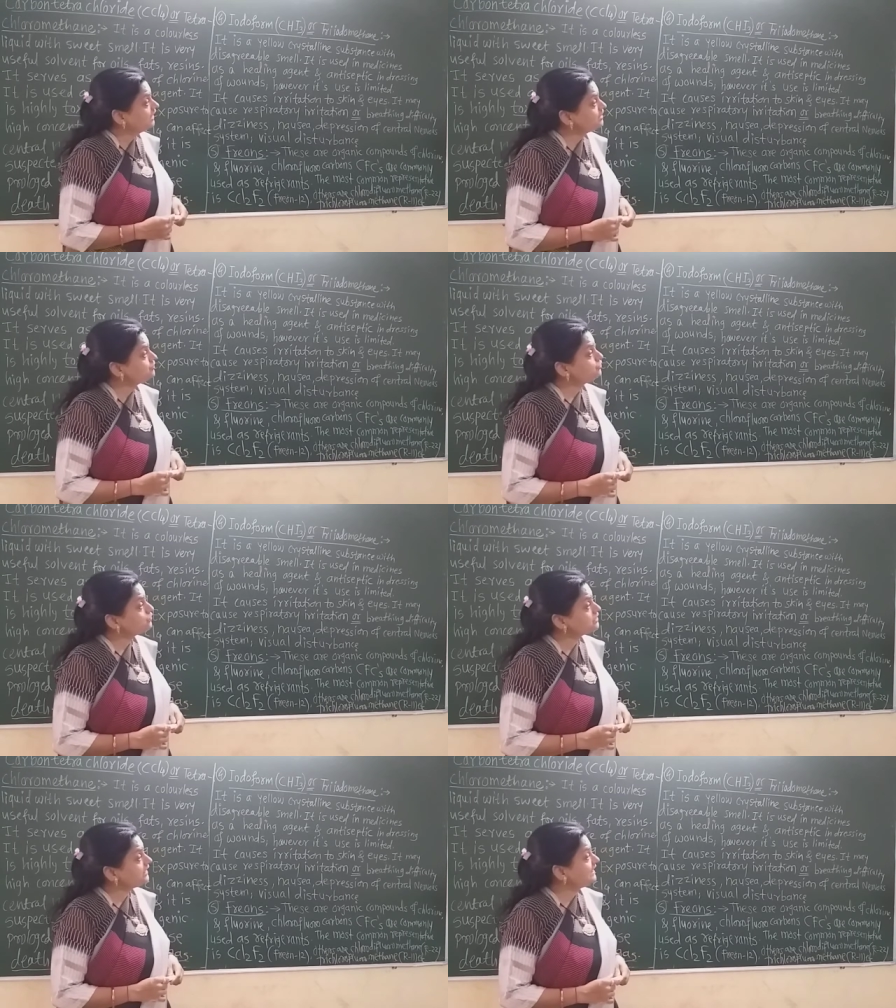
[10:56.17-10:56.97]
It is
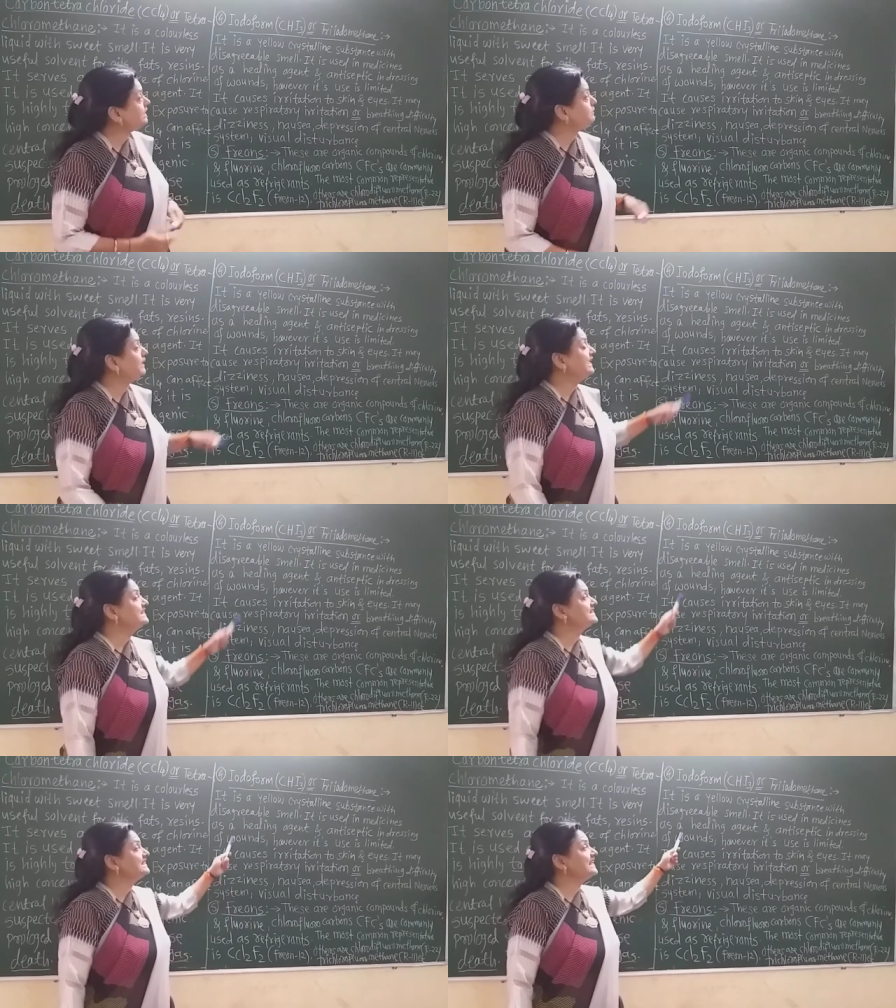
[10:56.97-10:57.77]
used in
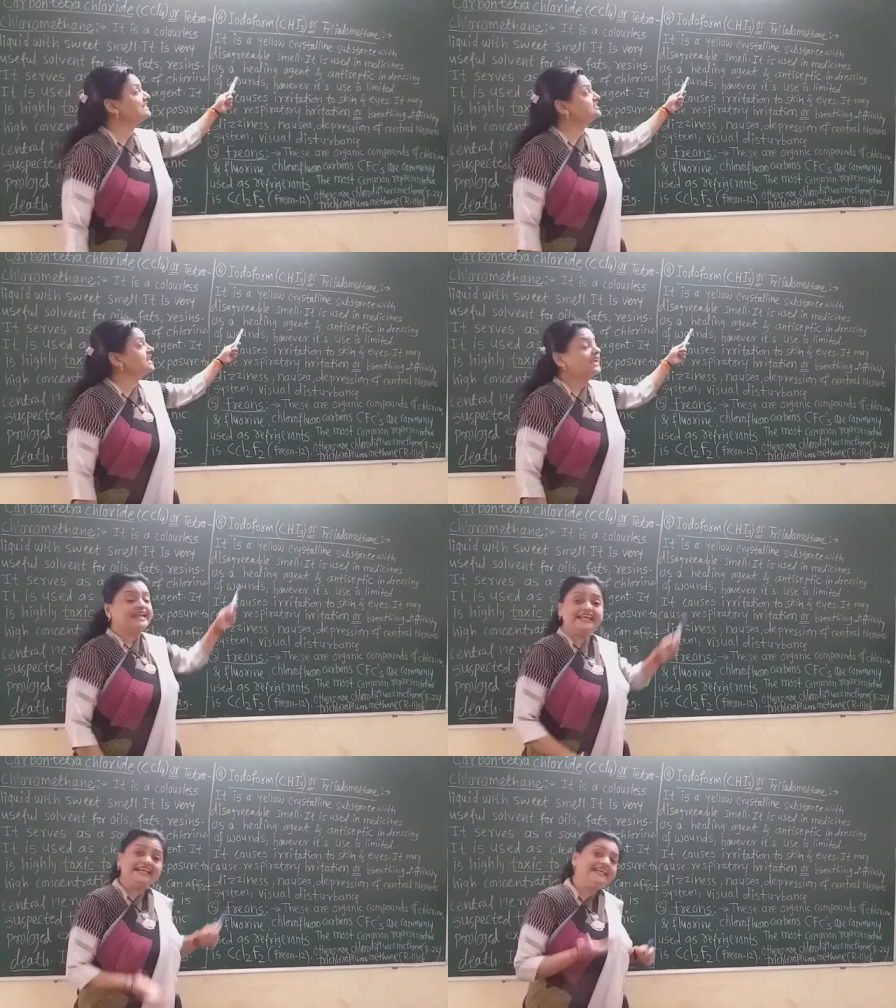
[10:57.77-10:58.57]
medicine as
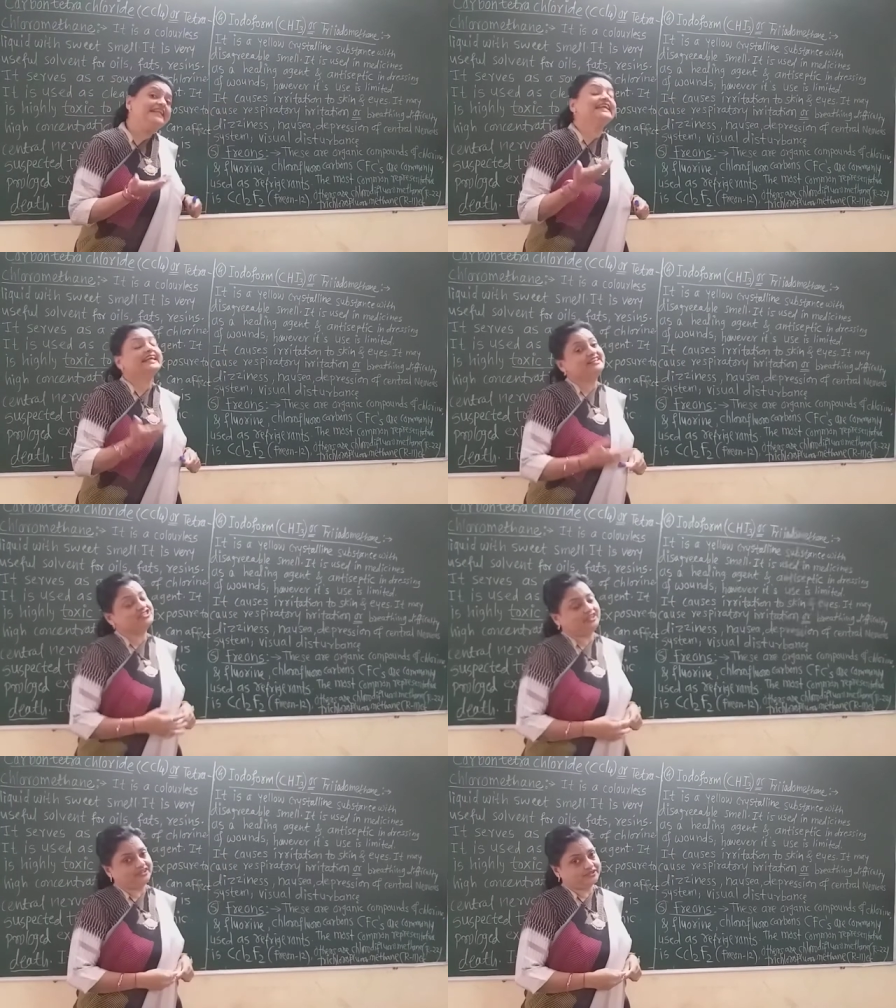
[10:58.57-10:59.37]
healing
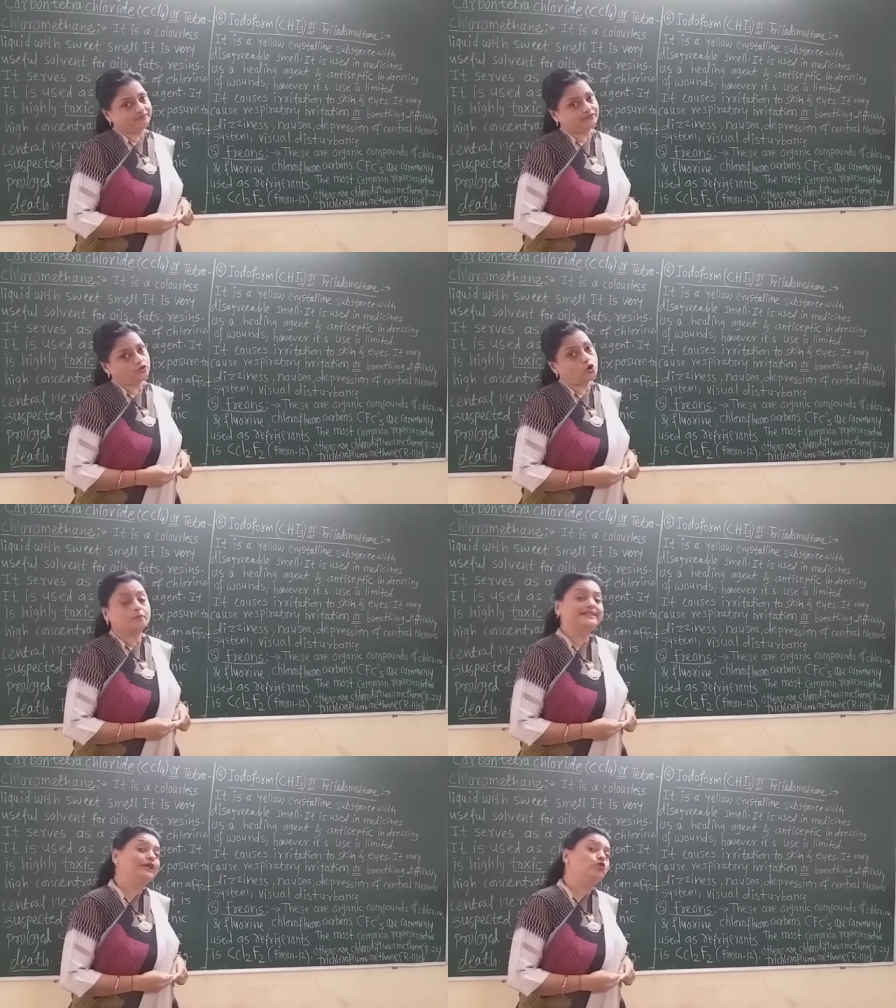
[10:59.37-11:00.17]
agent
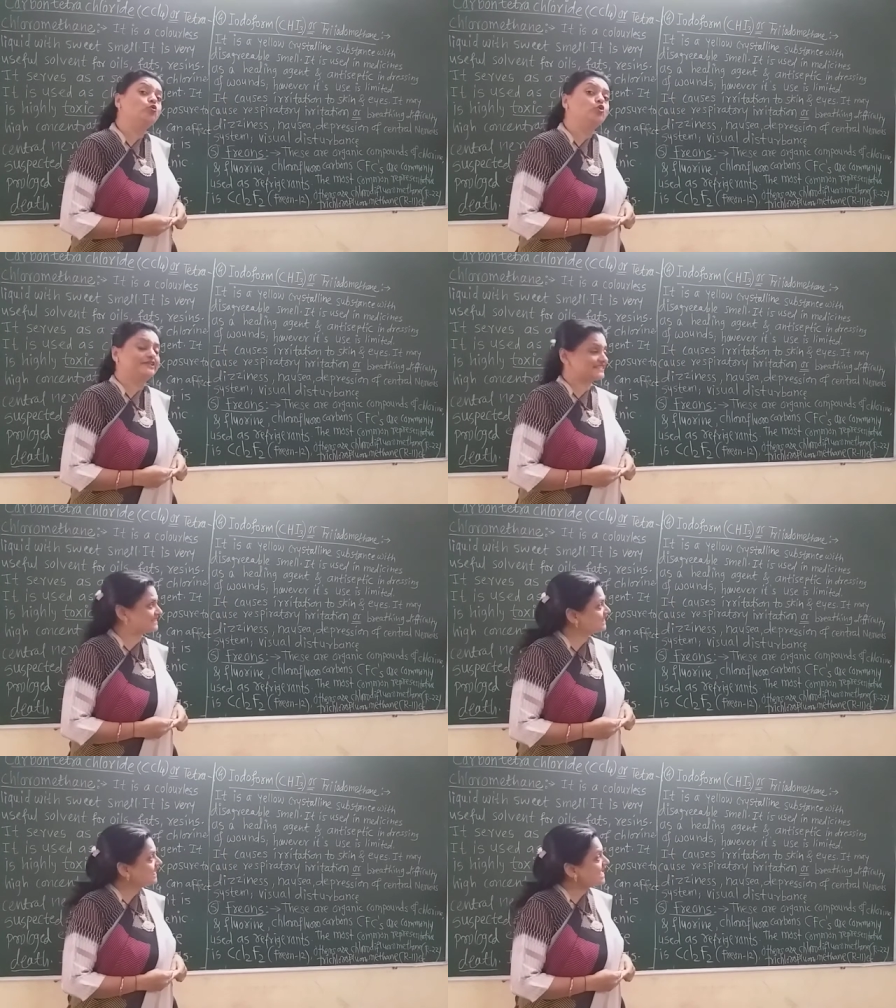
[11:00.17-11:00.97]
of that wounds,
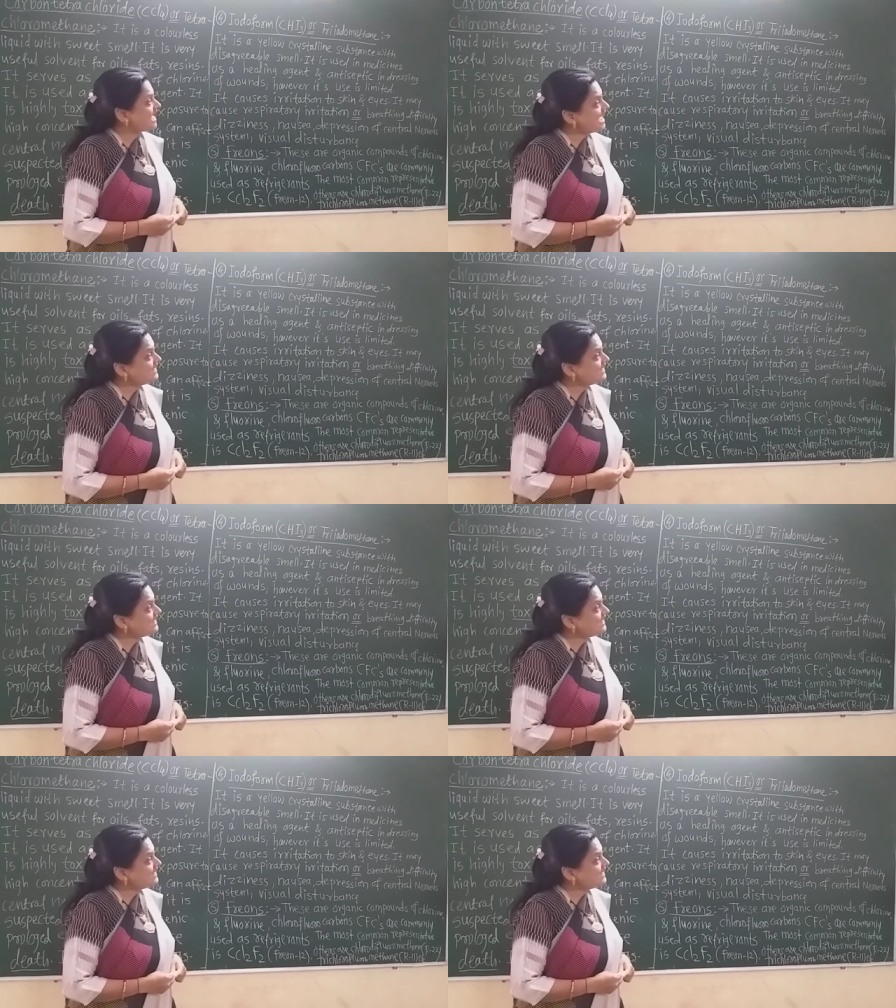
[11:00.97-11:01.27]
and